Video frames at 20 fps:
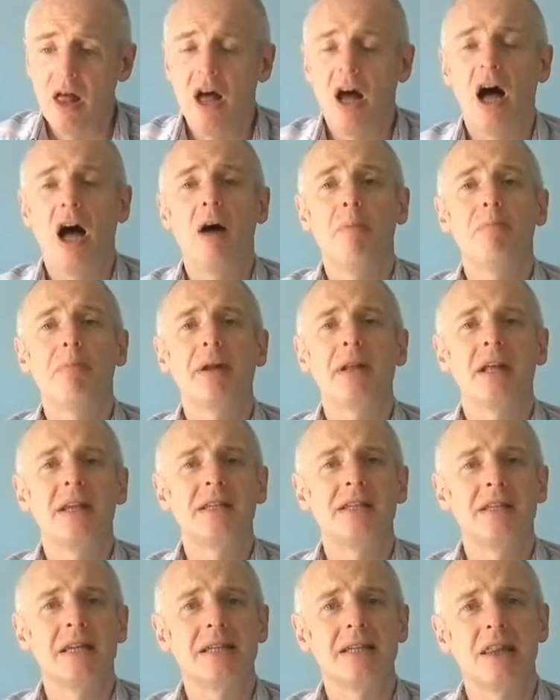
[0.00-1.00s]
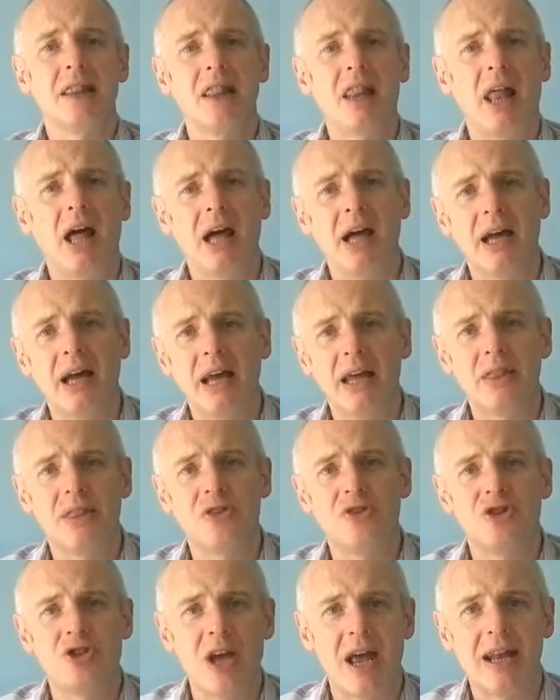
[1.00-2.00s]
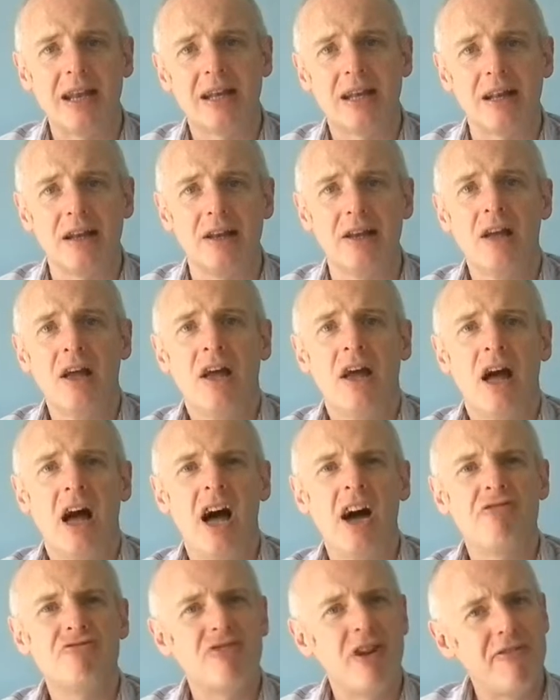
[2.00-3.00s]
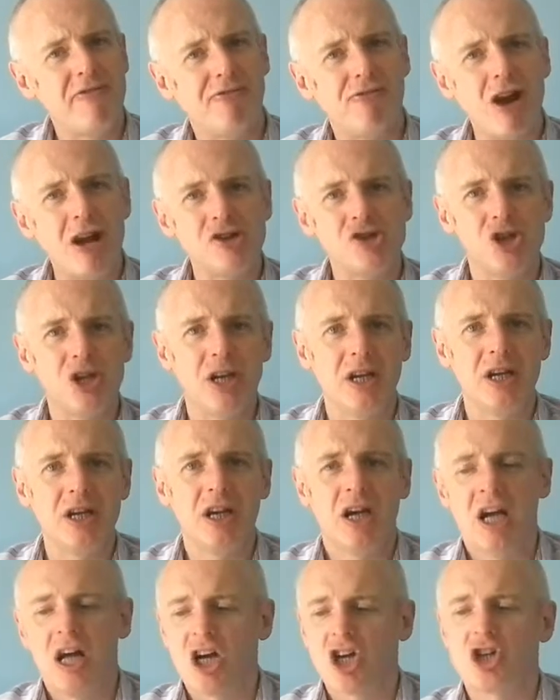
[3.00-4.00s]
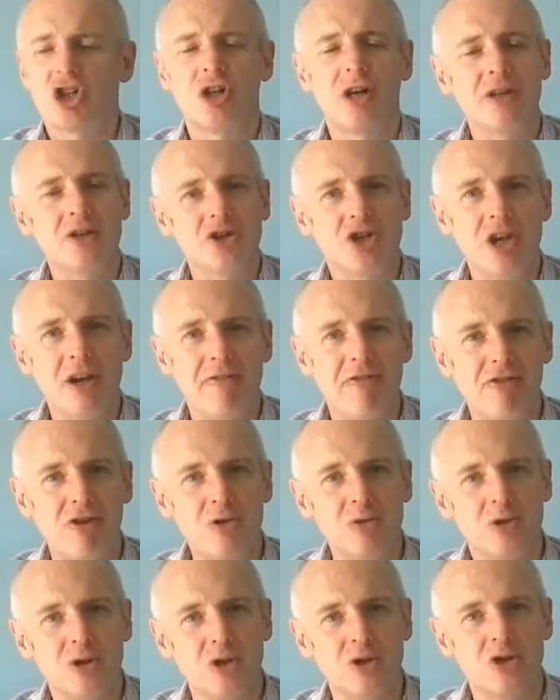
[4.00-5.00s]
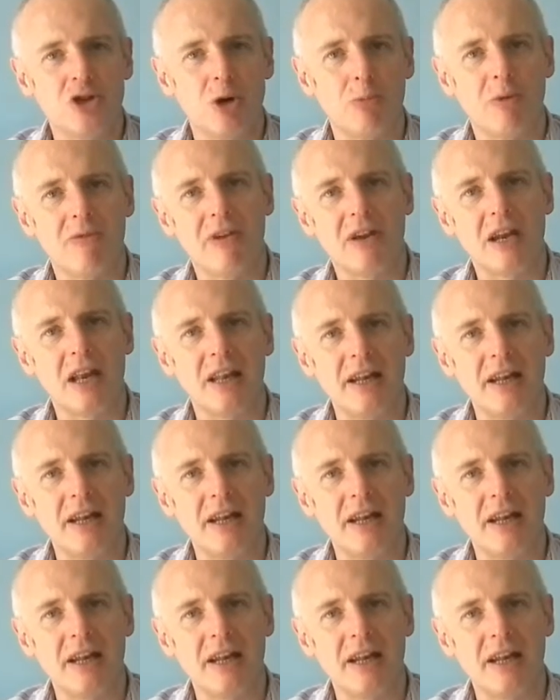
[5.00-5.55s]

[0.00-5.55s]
But it's this lithe, gentle, refreshing, crunchy fruit on top of it.